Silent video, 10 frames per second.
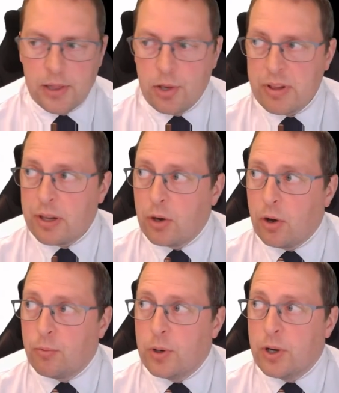There is a
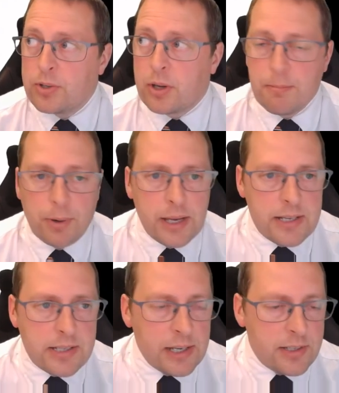lot of work to
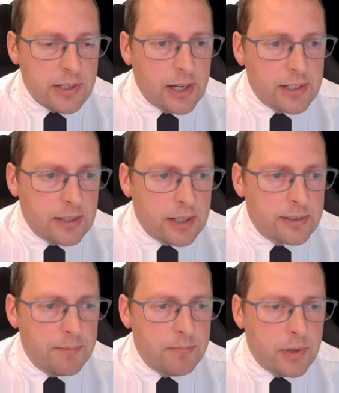complete in today's
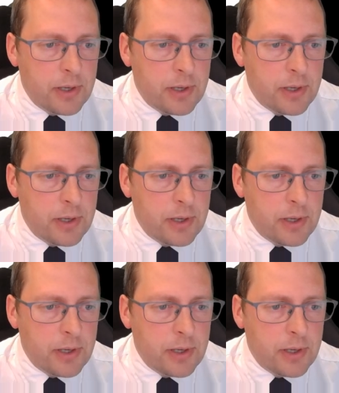lesson,